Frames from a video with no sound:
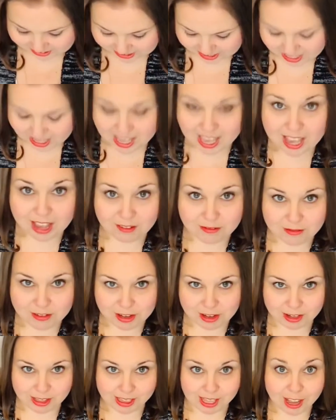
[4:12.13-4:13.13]
If
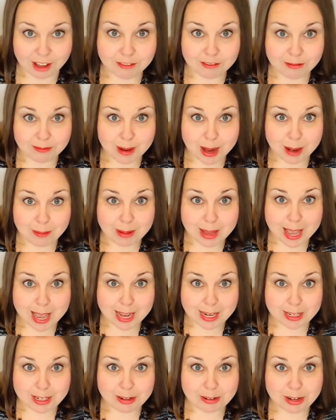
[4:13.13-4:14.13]
you love mom
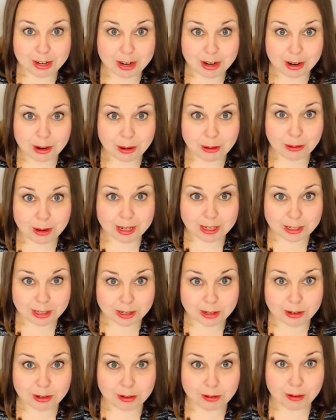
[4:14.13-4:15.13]
and you know it,
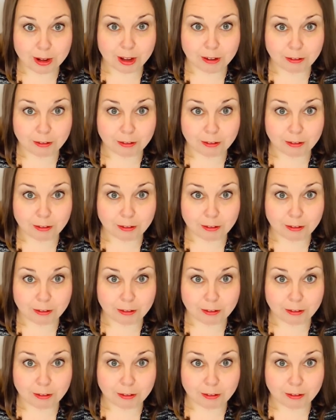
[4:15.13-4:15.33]
do all